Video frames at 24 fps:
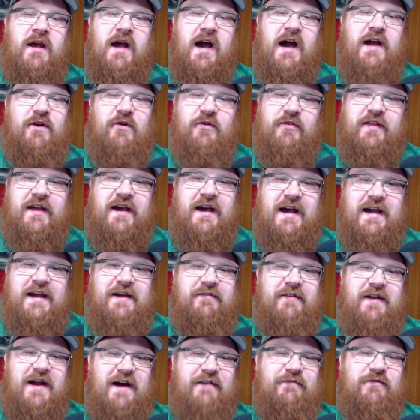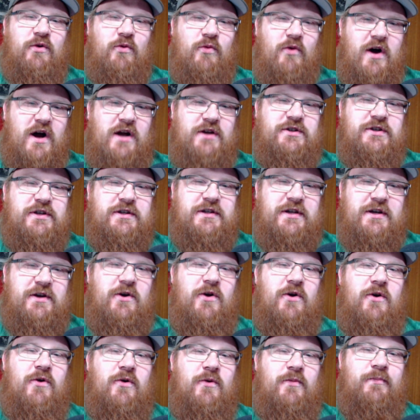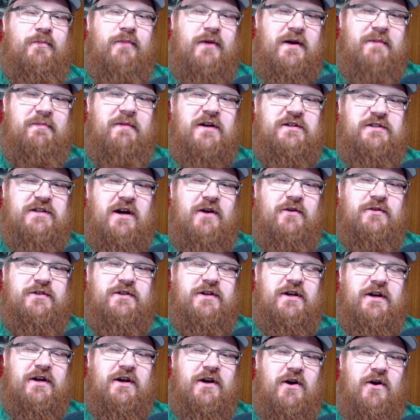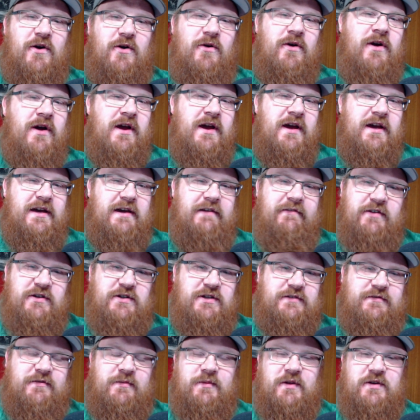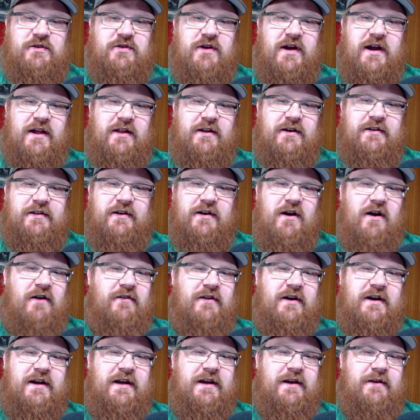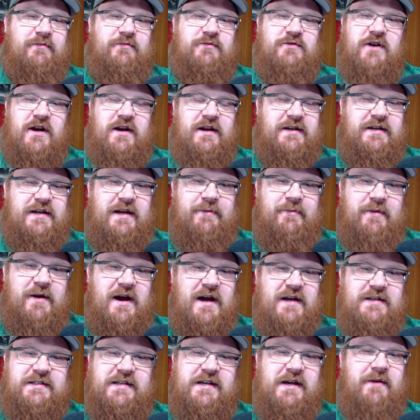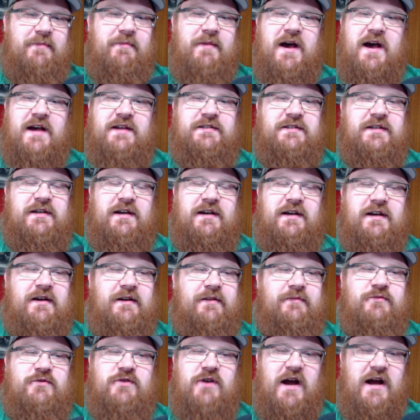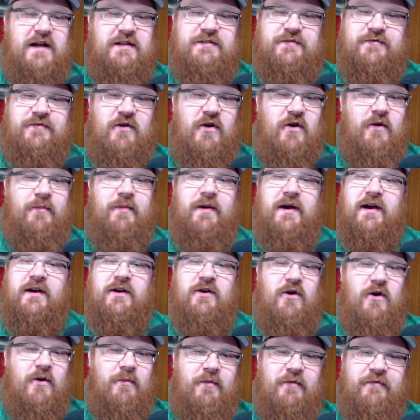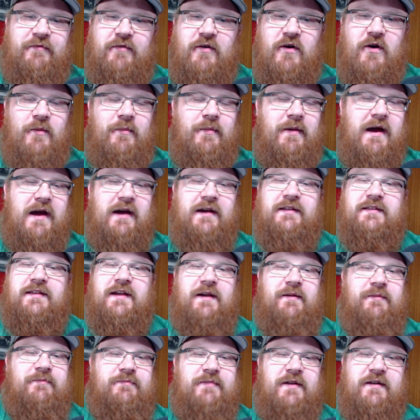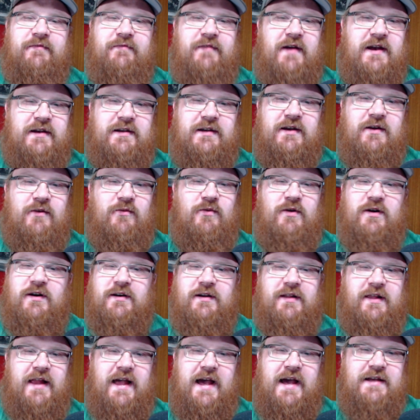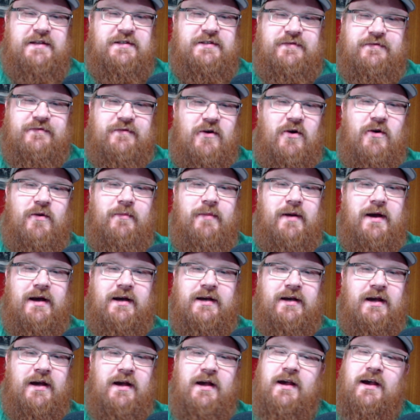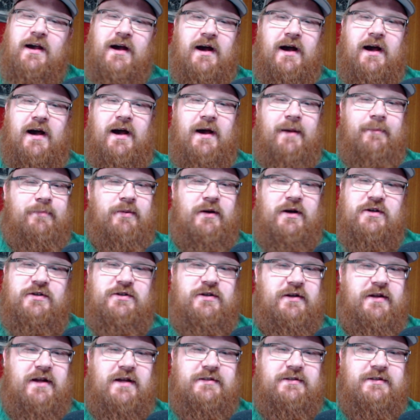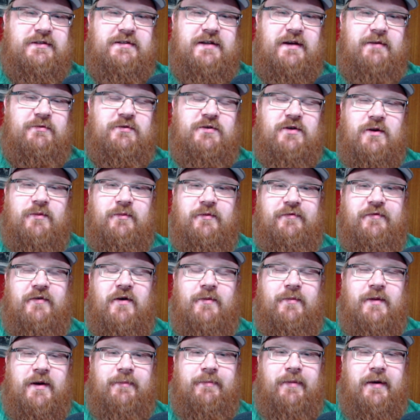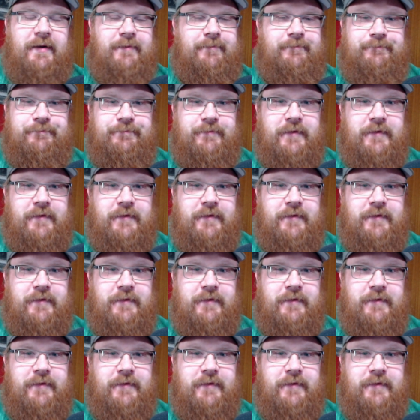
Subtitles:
I don't think I even have to watch it to know pretty much how it's going to go. Even just from the trailer, they're already trying to demonize him as a transphobic, homophobic. They invented a word lesphobic. I'm pretty sure that's the same as homophobic, but,